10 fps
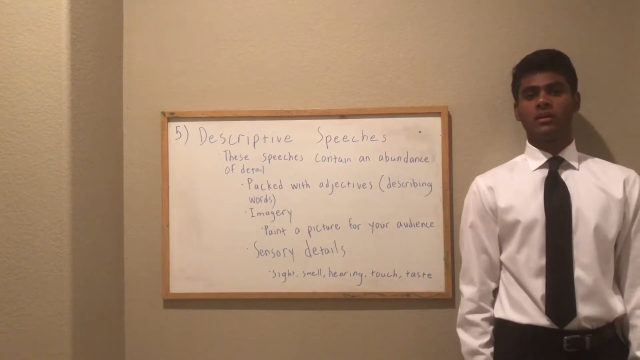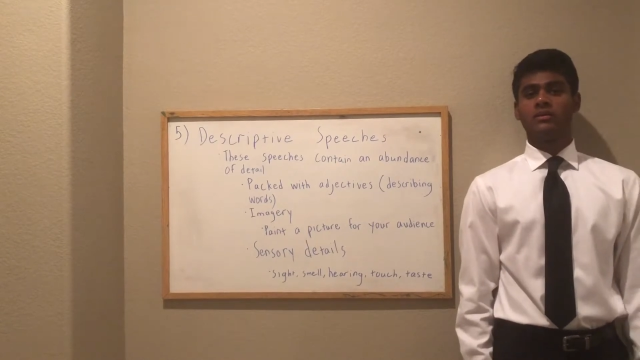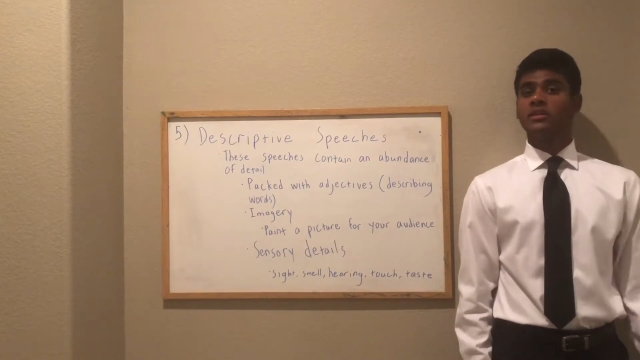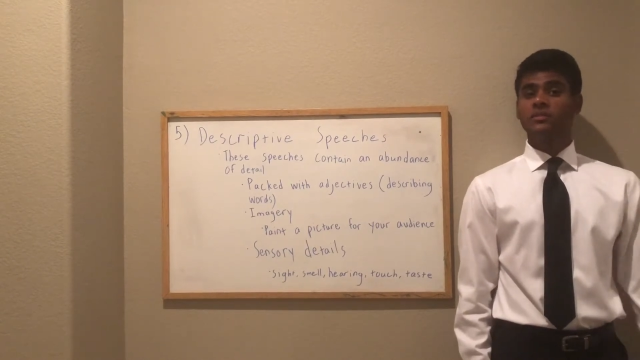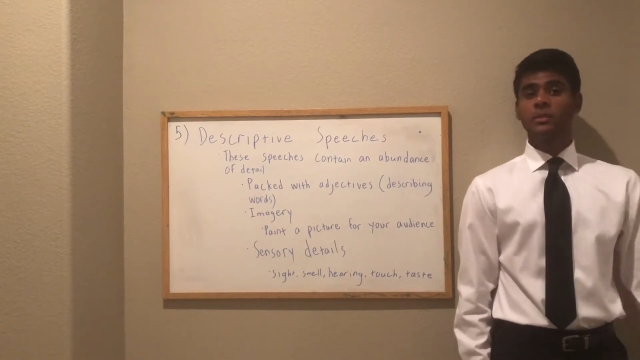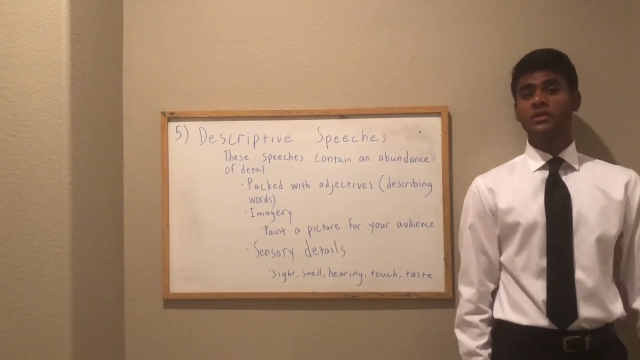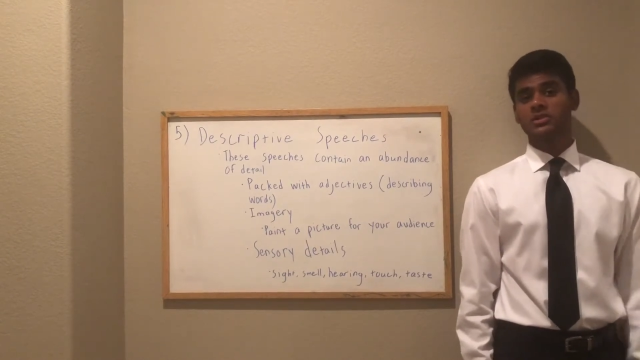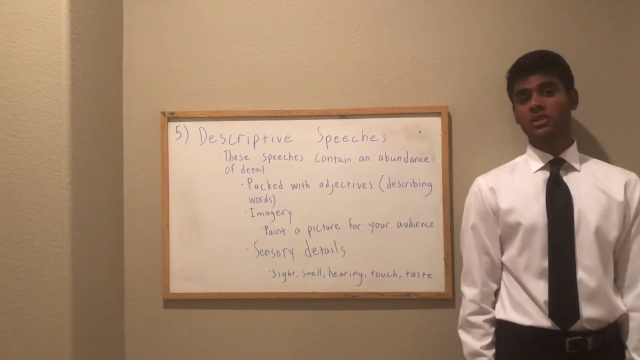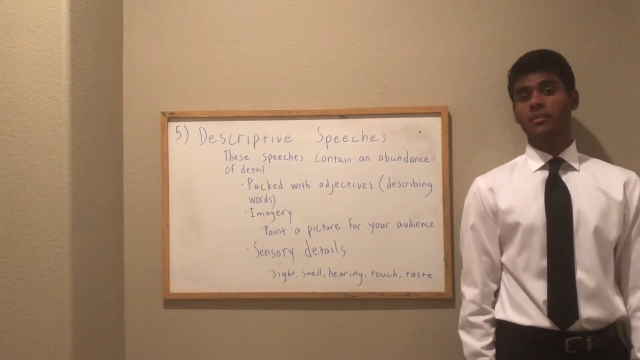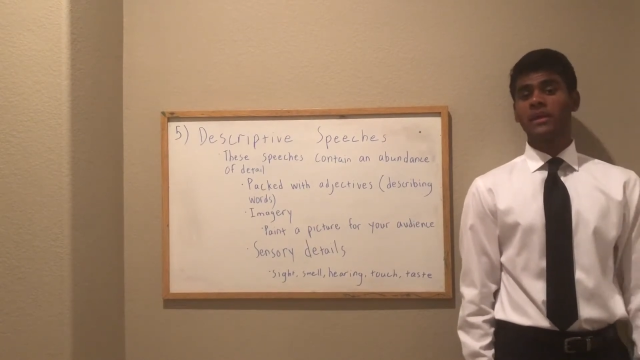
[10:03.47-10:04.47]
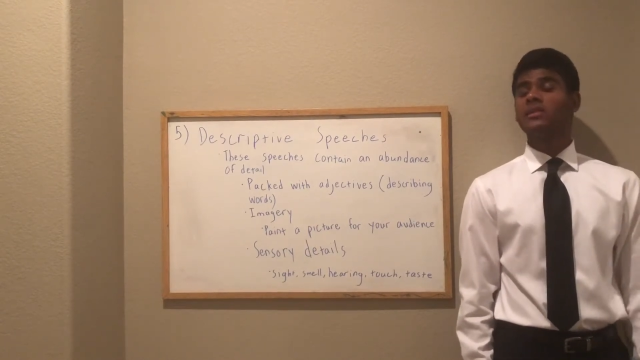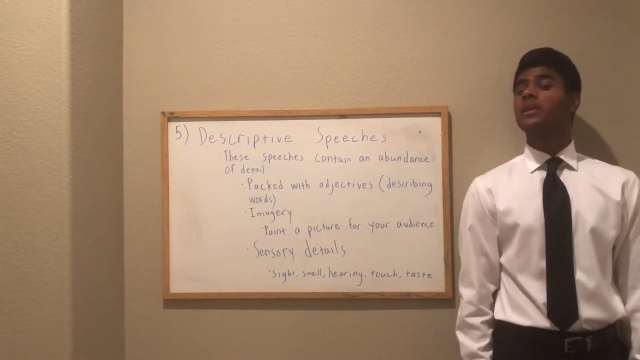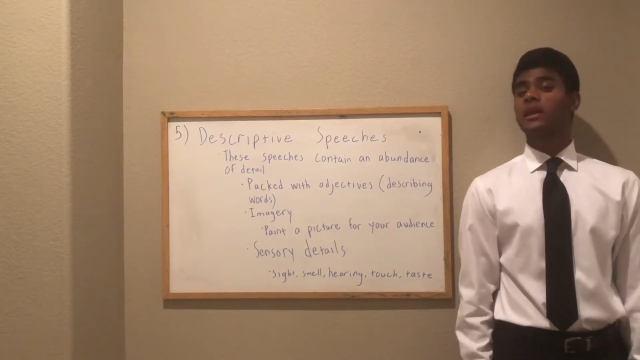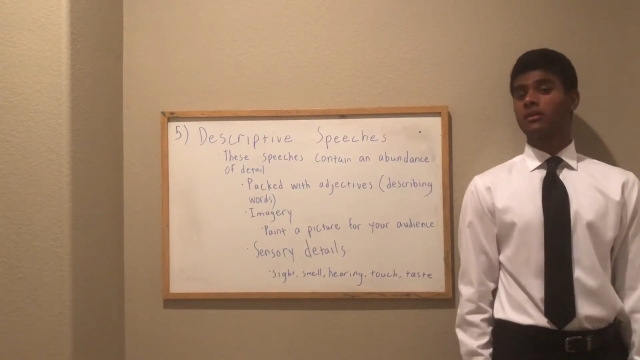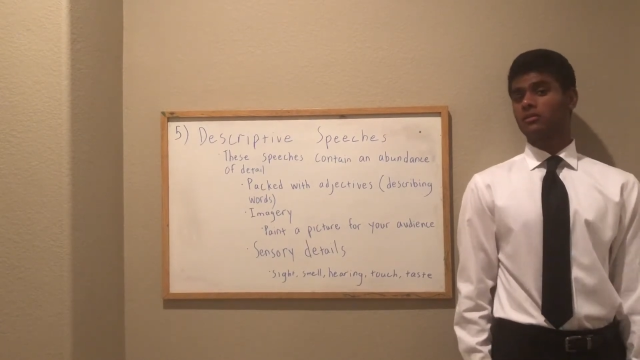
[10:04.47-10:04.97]
These speeches are mainly
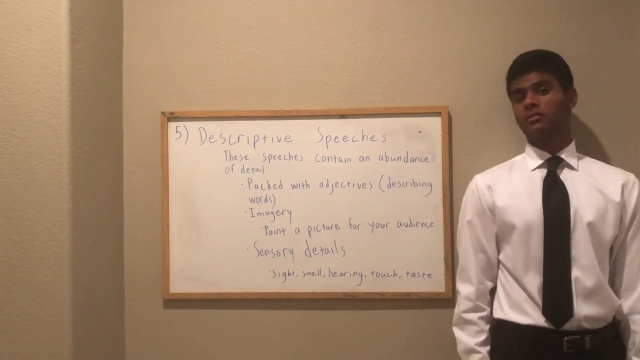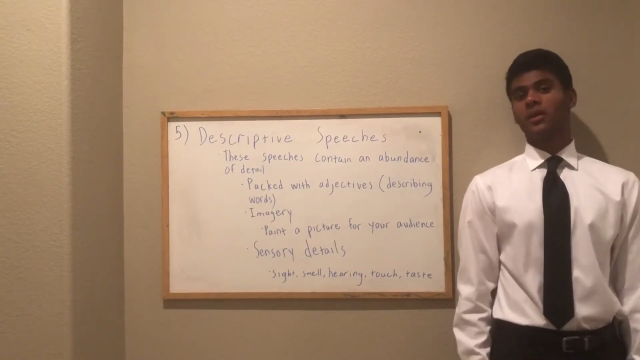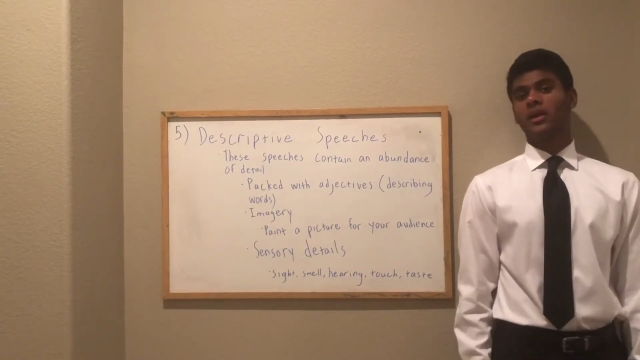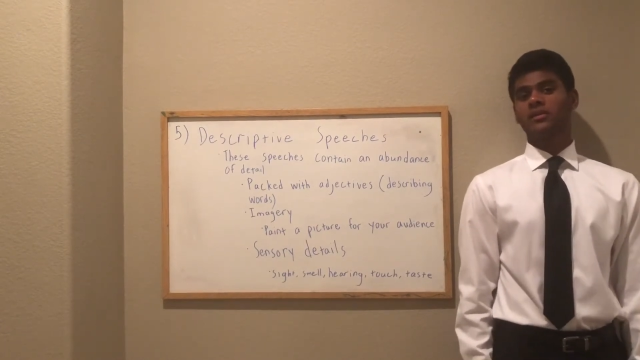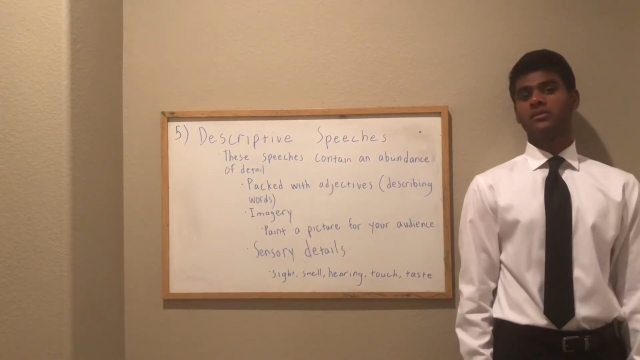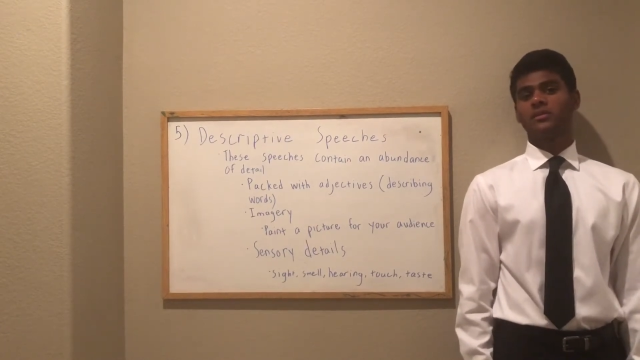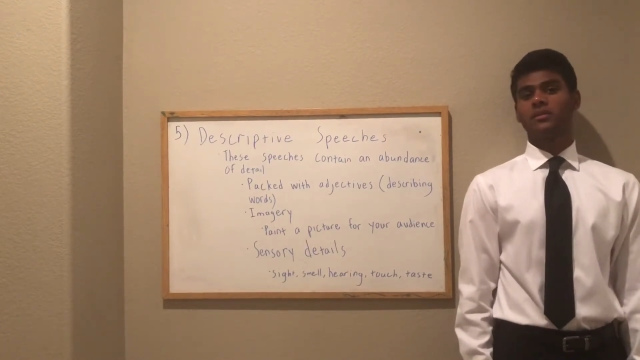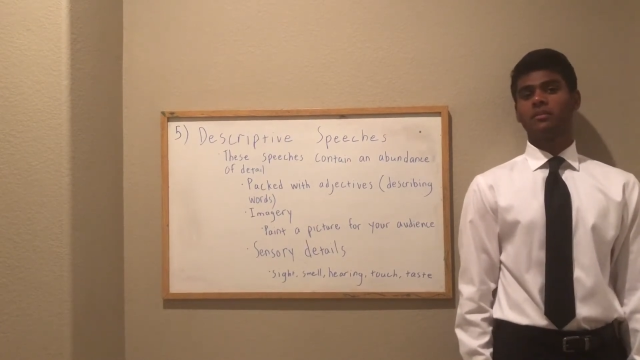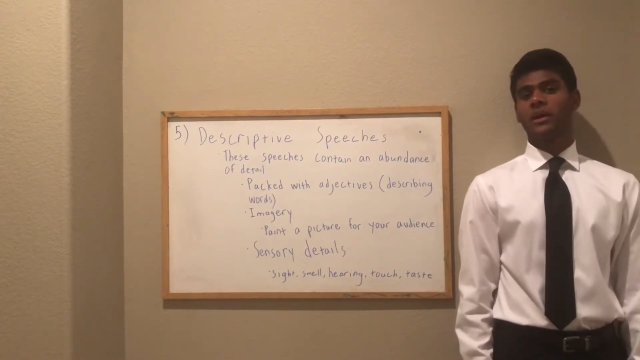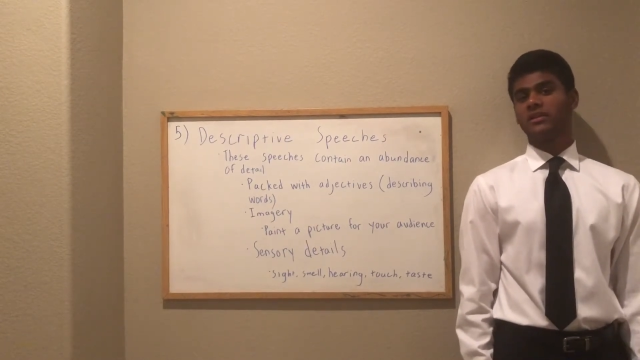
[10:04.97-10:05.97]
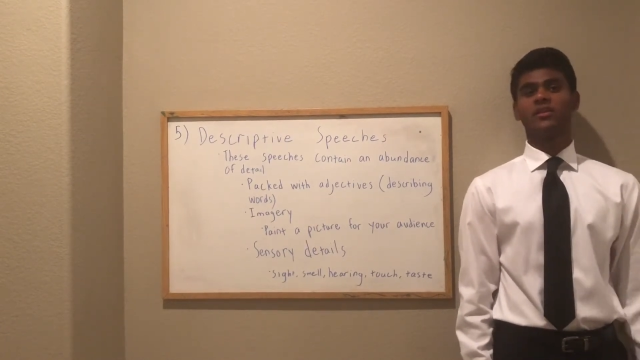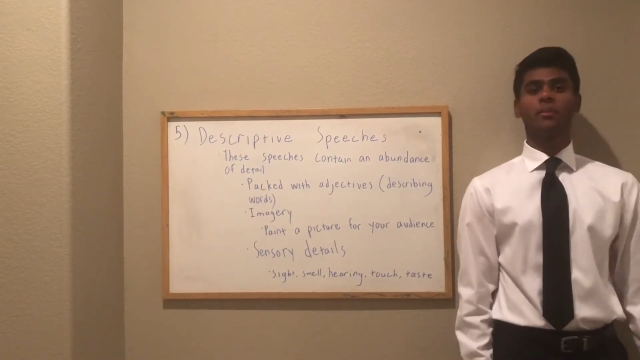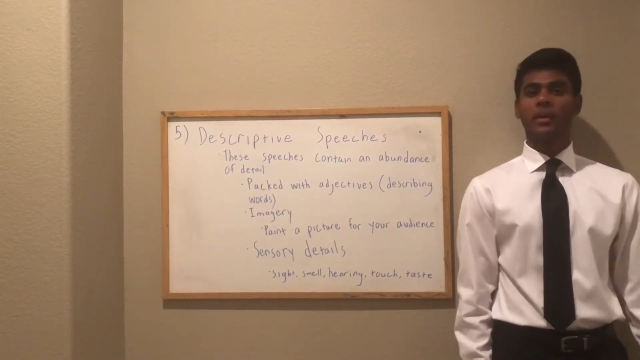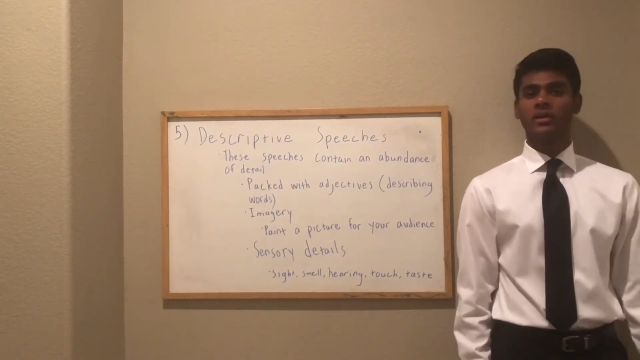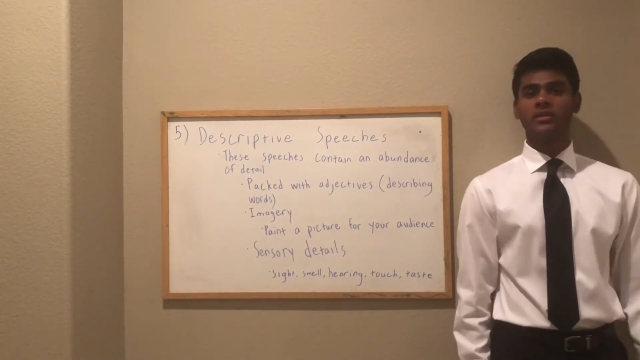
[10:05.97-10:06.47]
characterized by their
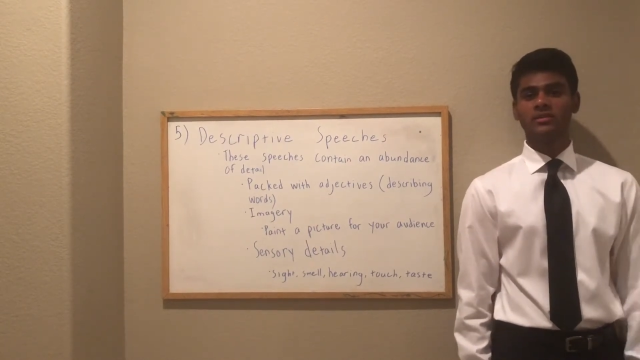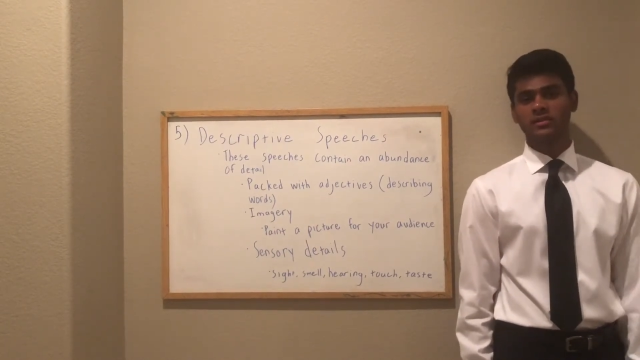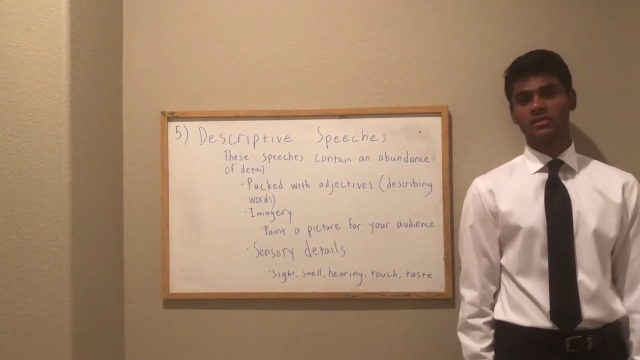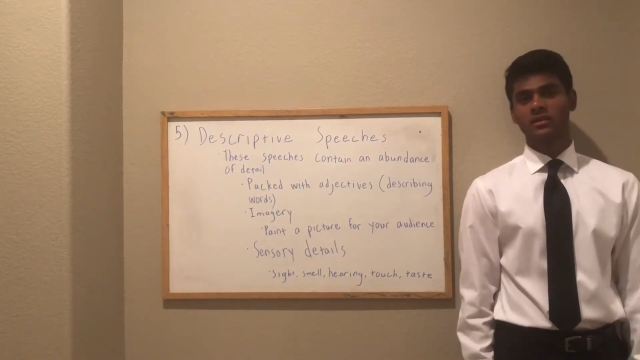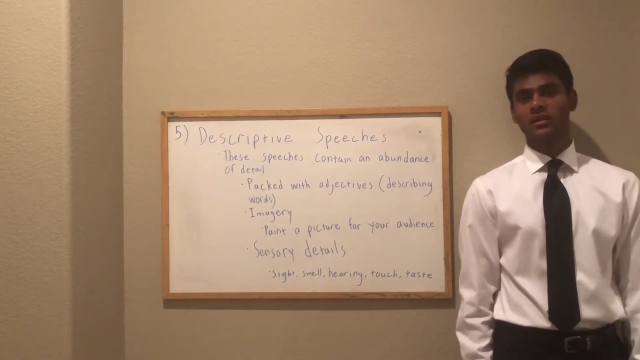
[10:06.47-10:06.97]
abundance